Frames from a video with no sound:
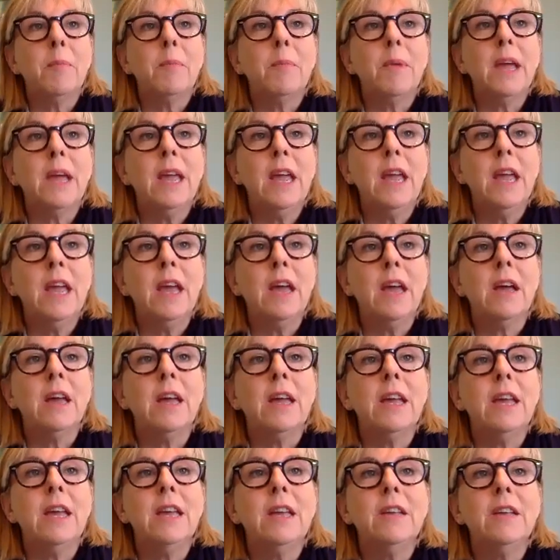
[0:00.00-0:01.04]
here
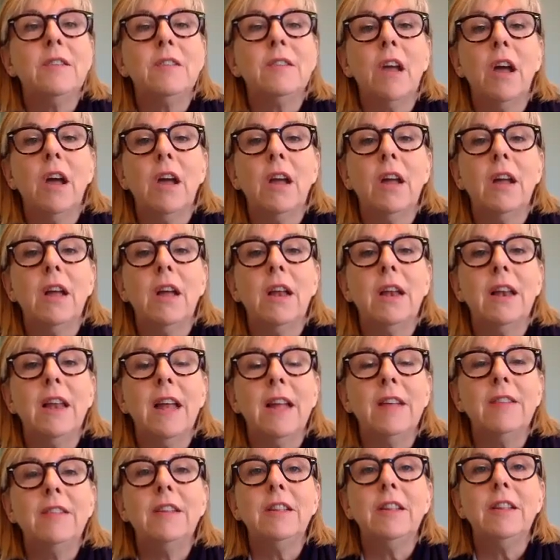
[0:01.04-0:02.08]
is
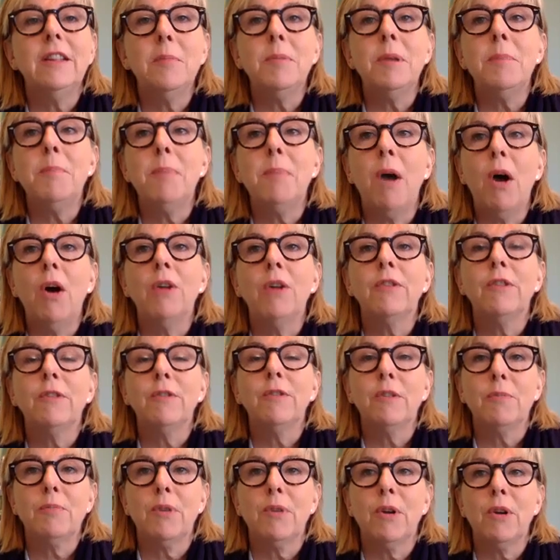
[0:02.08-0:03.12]
letting them be part of
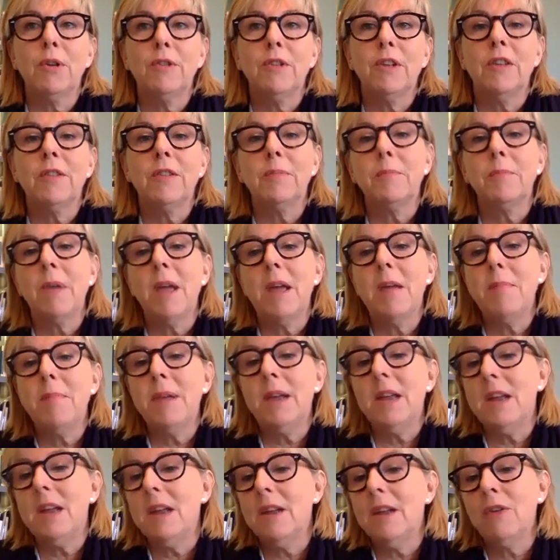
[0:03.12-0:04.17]
the process,
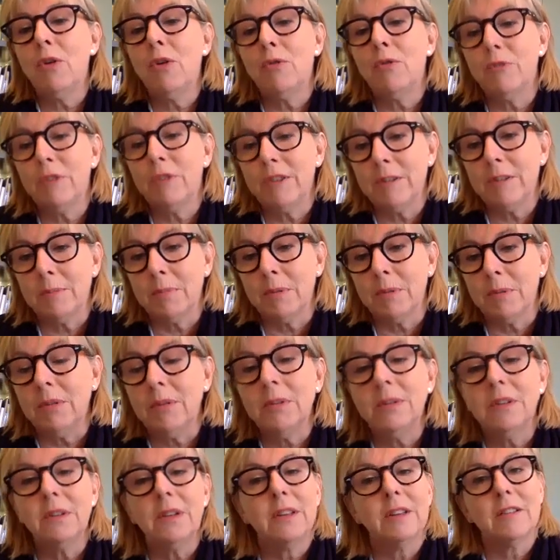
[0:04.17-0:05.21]
maybe not visible,
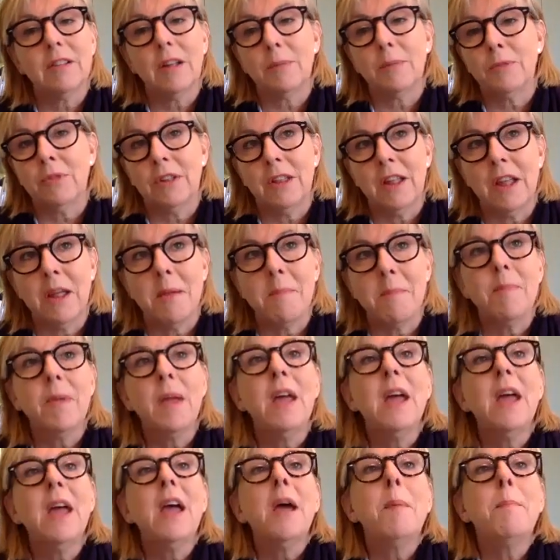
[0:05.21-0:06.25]
it's up to them,
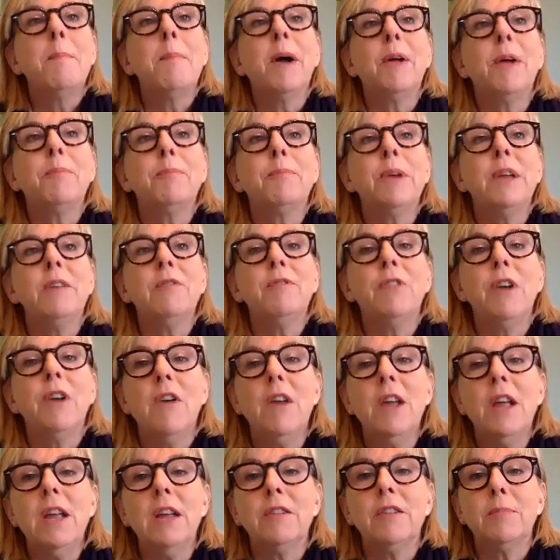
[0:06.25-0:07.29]
but being
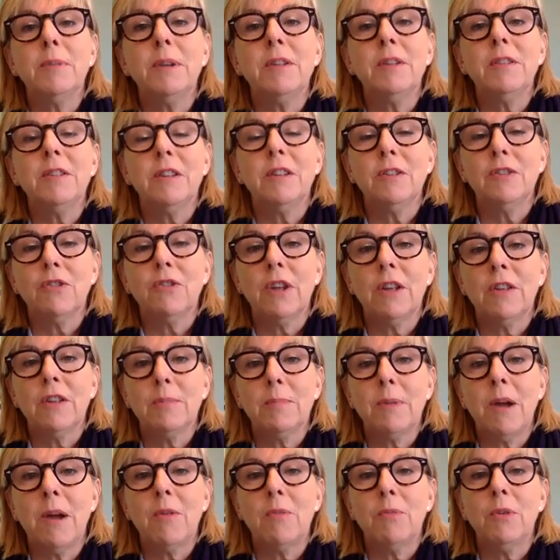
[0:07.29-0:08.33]
very explicit and
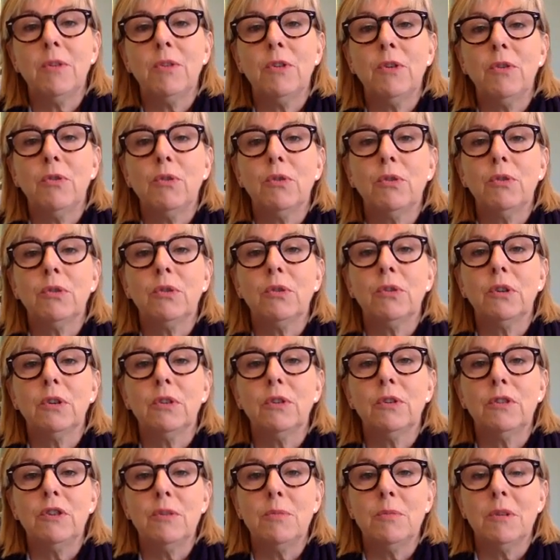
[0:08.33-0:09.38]
transparent with your
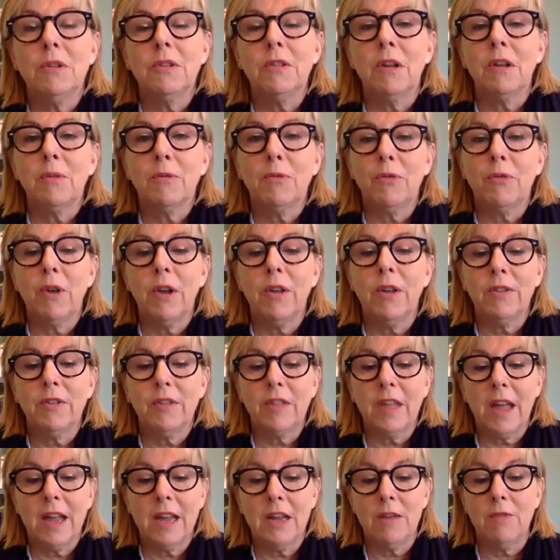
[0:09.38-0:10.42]
consumers up front
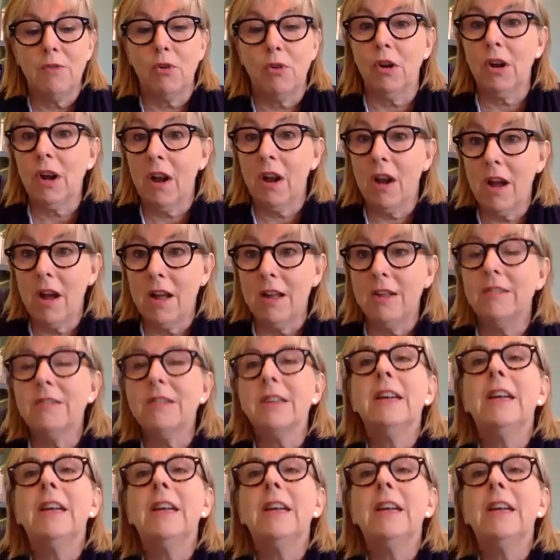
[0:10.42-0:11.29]
that you've got a client